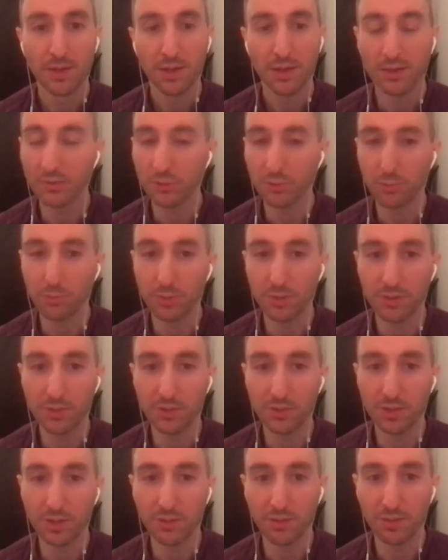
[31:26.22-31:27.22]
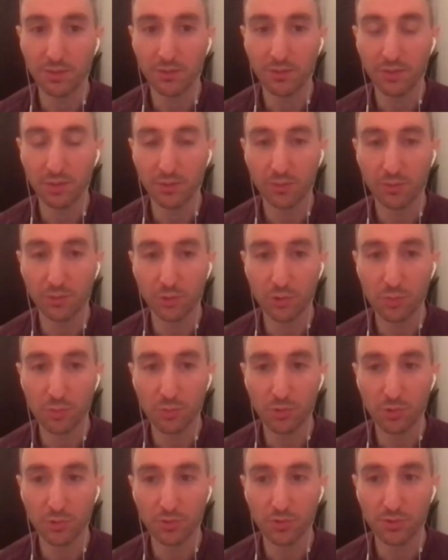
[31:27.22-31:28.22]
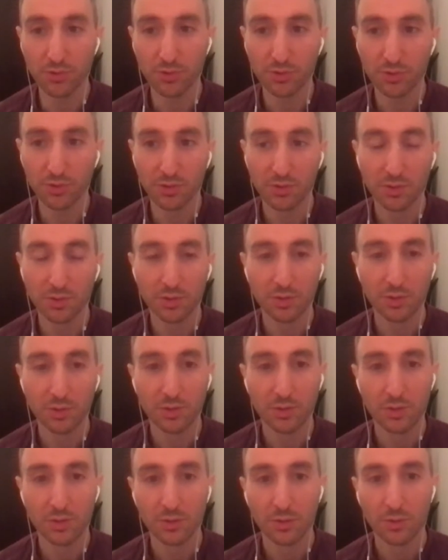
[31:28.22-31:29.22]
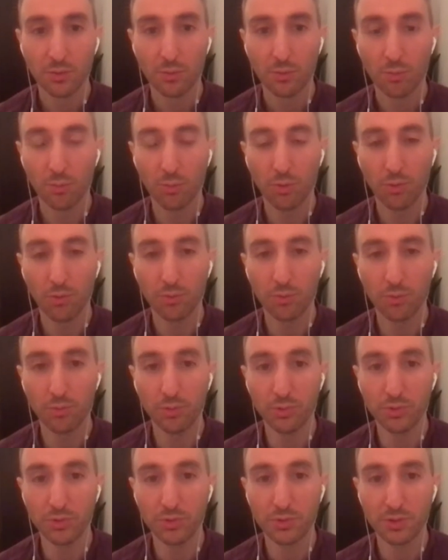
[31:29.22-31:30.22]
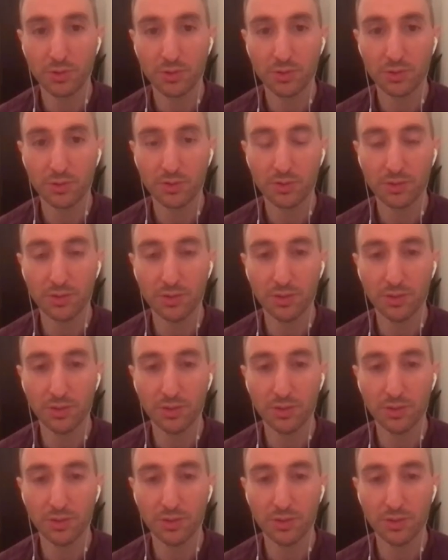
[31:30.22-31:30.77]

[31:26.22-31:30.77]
SOPs and everything for each process? What would you say is